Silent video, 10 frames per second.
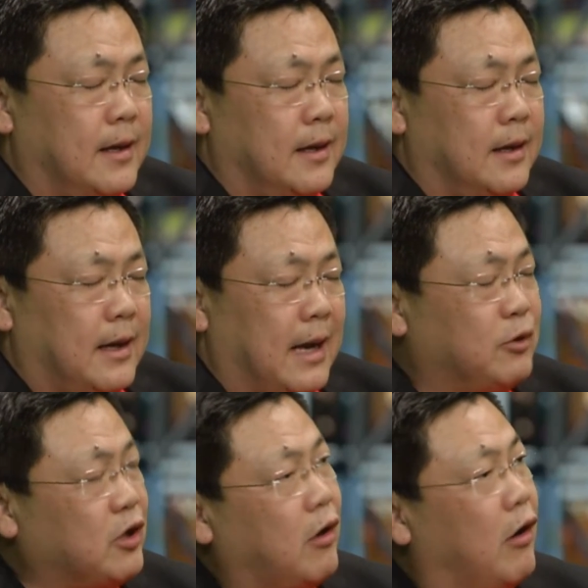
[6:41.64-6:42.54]
I'm
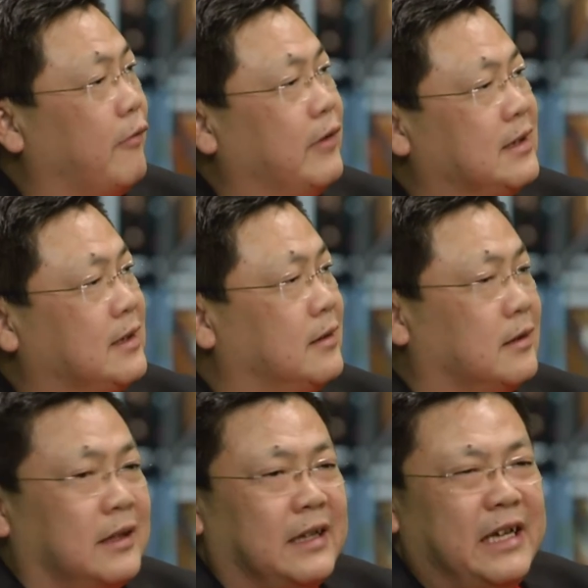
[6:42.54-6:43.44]
sure all of us
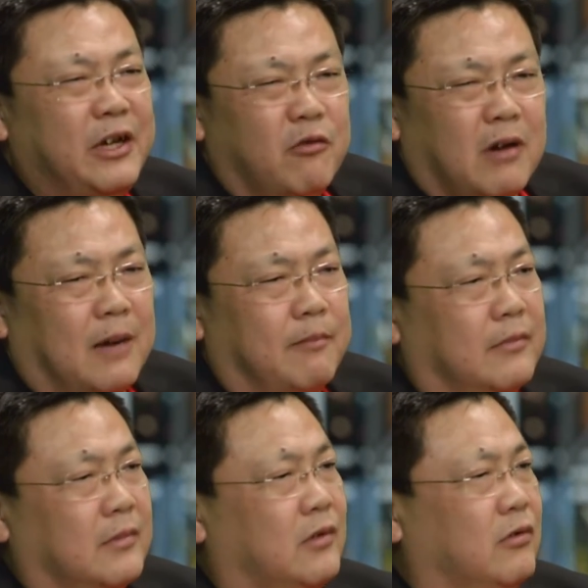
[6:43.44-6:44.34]
queue up
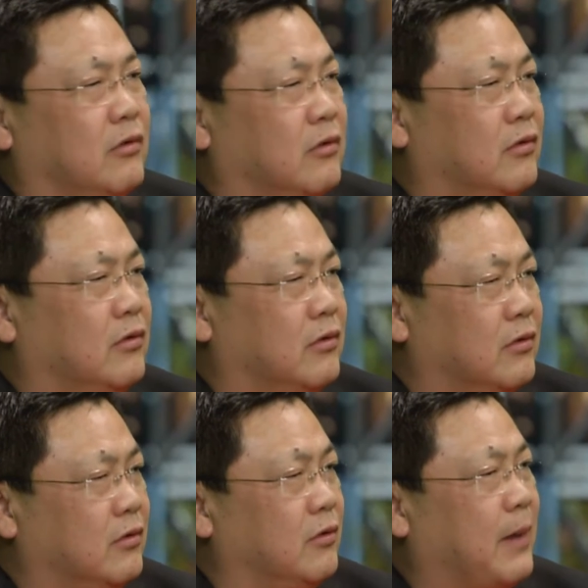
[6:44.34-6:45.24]
to
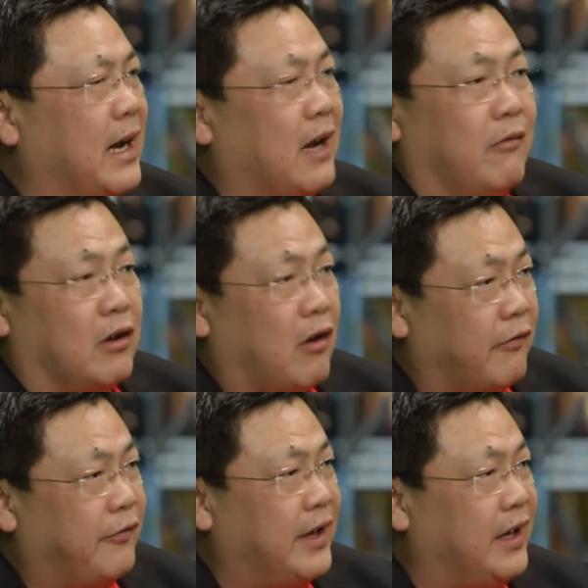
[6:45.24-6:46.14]
buy our
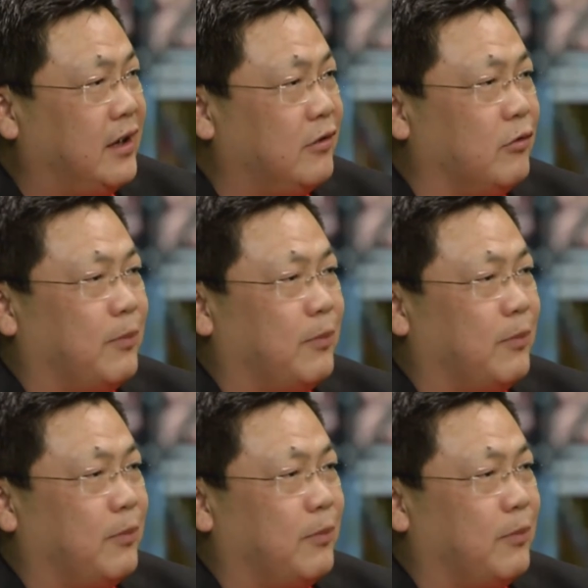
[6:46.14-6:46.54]
coffee, to buy